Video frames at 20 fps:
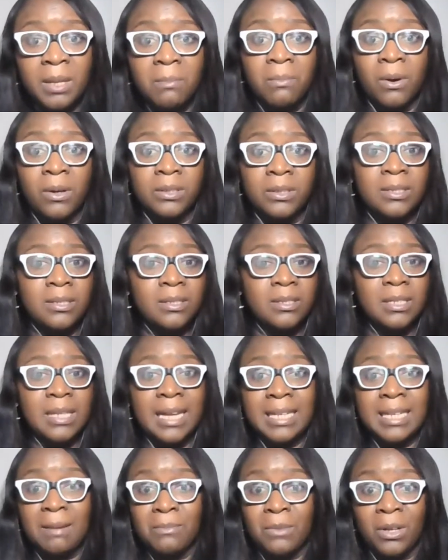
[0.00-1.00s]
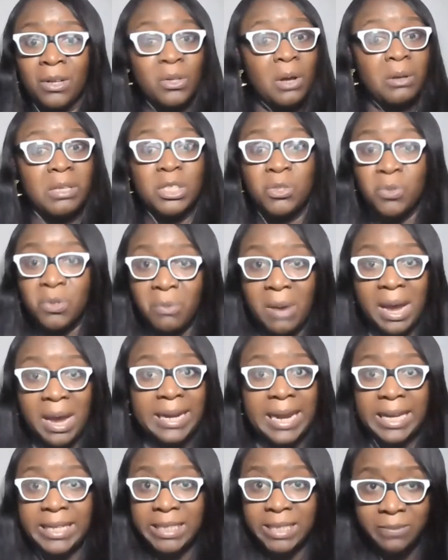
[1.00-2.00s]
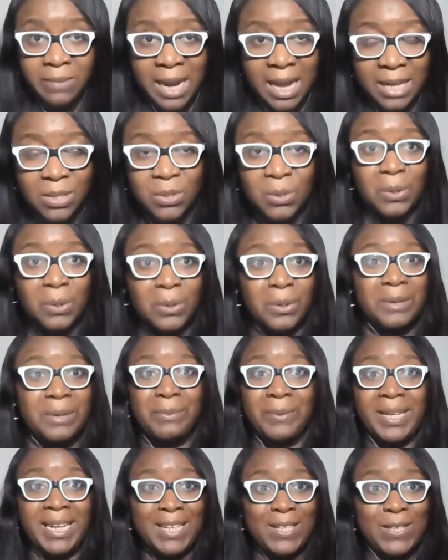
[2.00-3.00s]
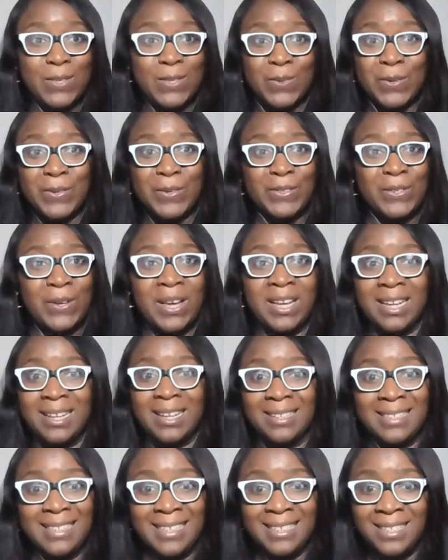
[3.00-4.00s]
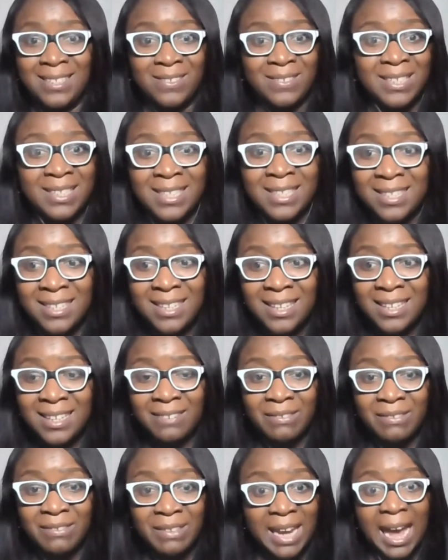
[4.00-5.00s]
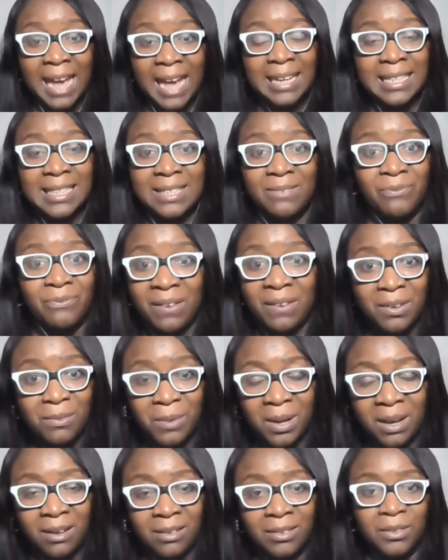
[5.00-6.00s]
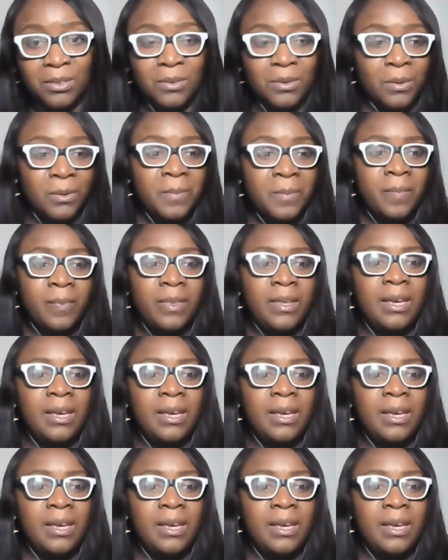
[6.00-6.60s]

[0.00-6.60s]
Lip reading: But let them know, you know, it's true, we're in Nigeria, so we need to talk the streets reality very well, you know.